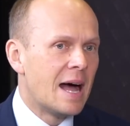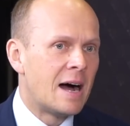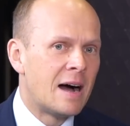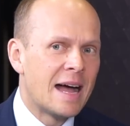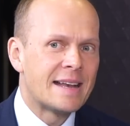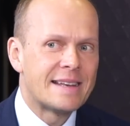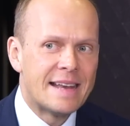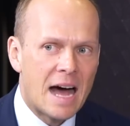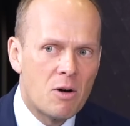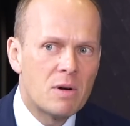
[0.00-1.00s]
And
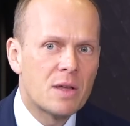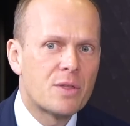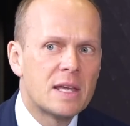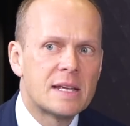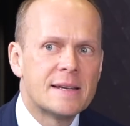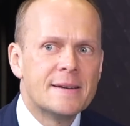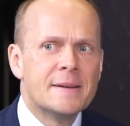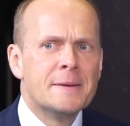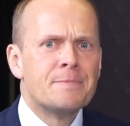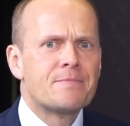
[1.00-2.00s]
now I think
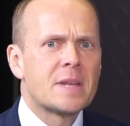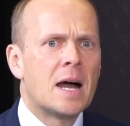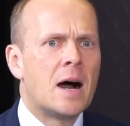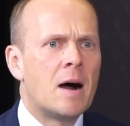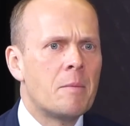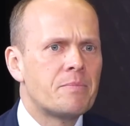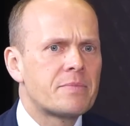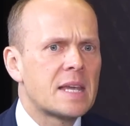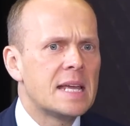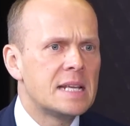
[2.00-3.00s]

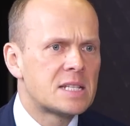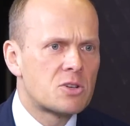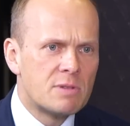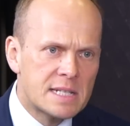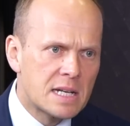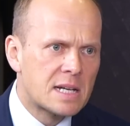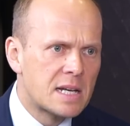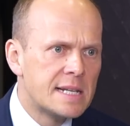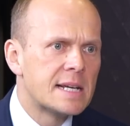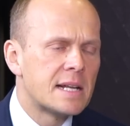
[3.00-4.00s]
it is crystal
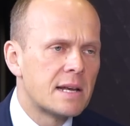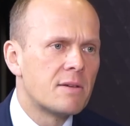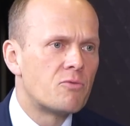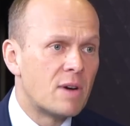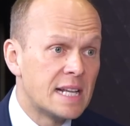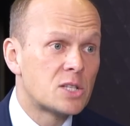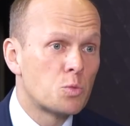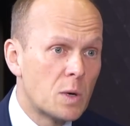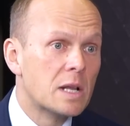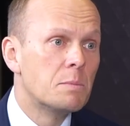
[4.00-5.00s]
clear that rates
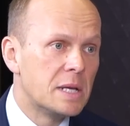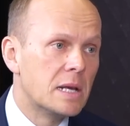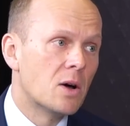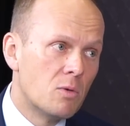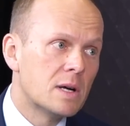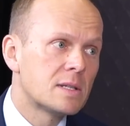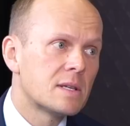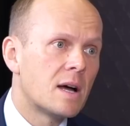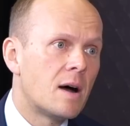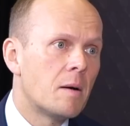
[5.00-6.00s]
will be lowered.
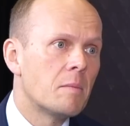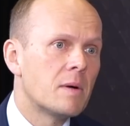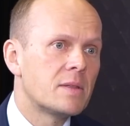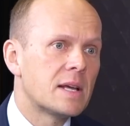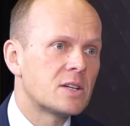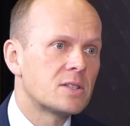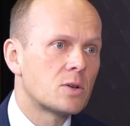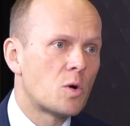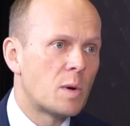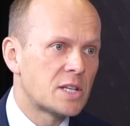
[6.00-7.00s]
There's no
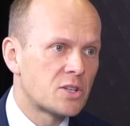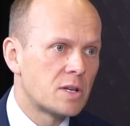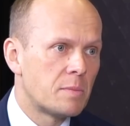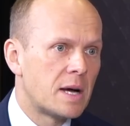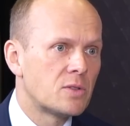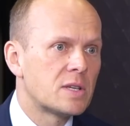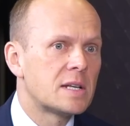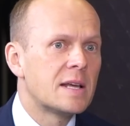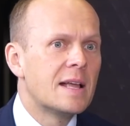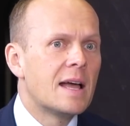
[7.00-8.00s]
question about
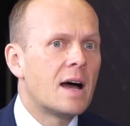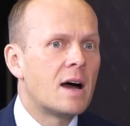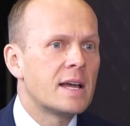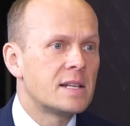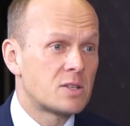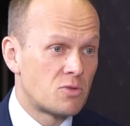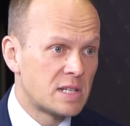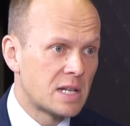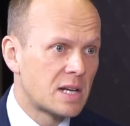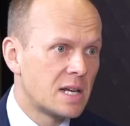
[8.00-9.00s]
that. It is
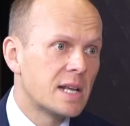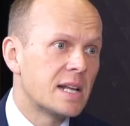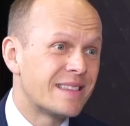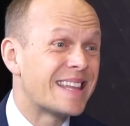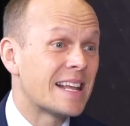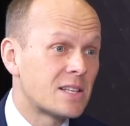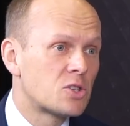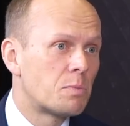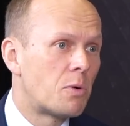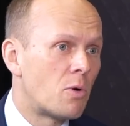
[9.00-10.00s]
crystal clear that
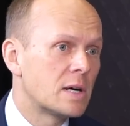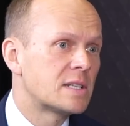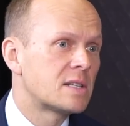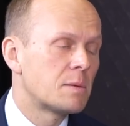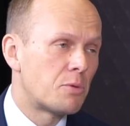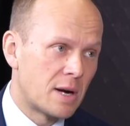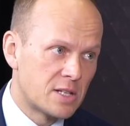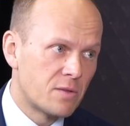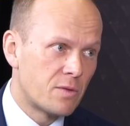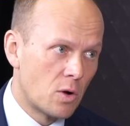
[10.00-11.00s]
supports the
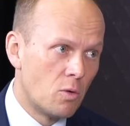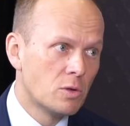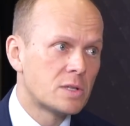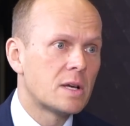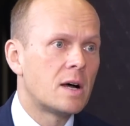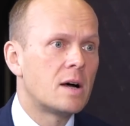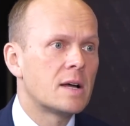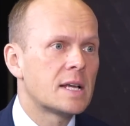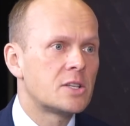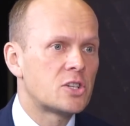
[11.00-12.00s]
price of gold
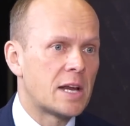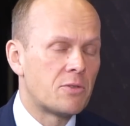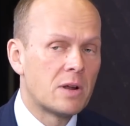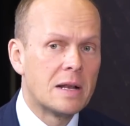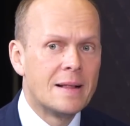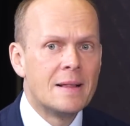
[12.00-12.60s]
in general.